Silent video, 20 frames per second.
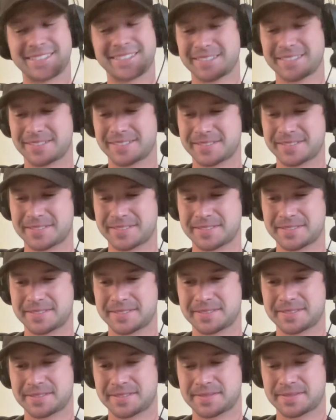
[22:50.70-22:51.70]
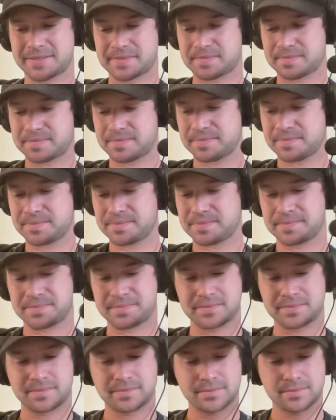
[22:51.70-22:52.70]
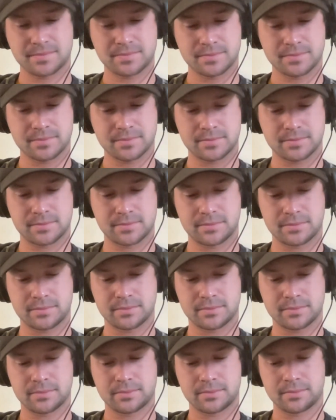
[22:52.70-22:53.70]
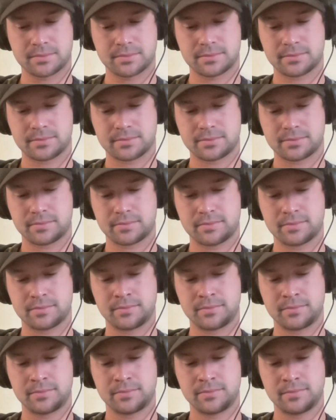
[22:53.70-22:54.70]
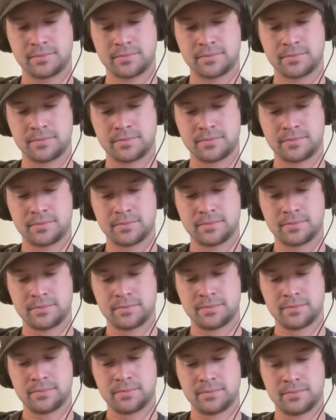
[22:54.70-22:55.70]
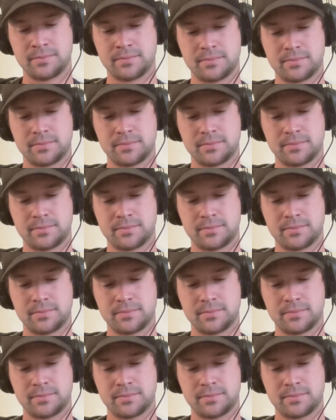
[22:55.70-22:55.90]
(silent)